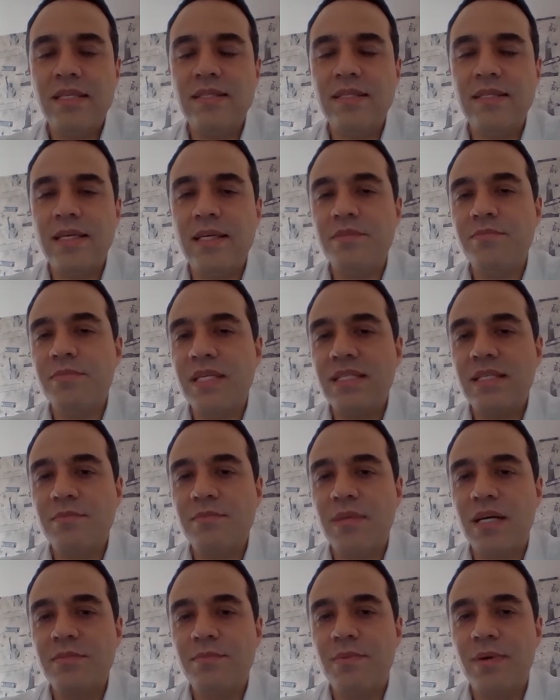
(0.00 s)
that have
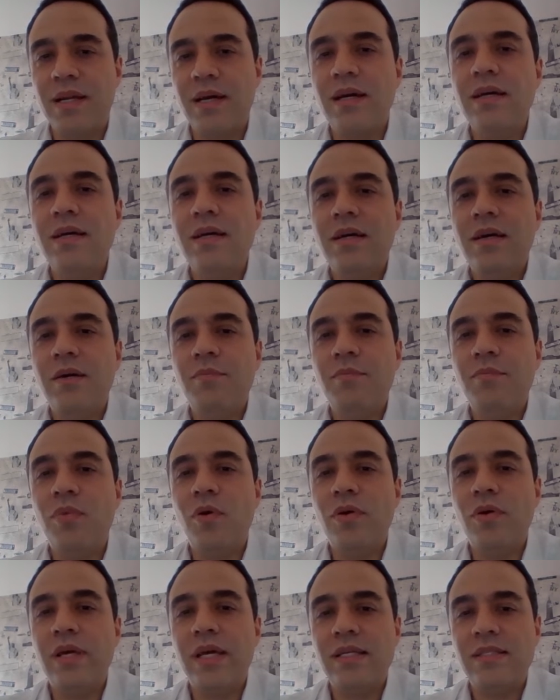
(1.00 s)
been
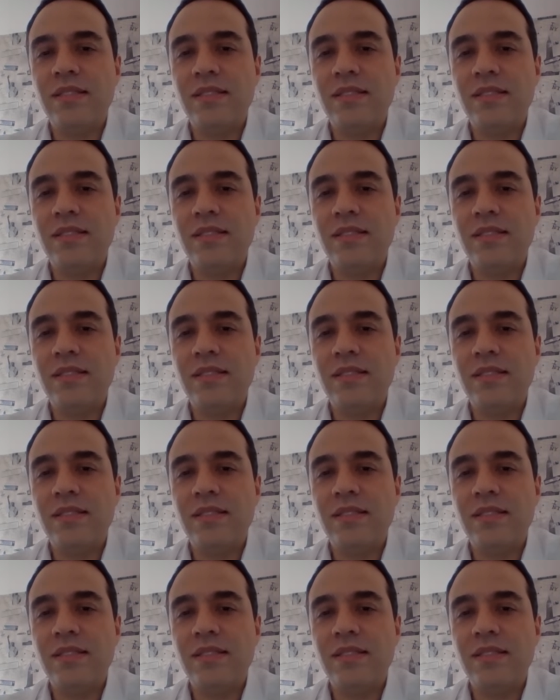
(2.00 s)
developed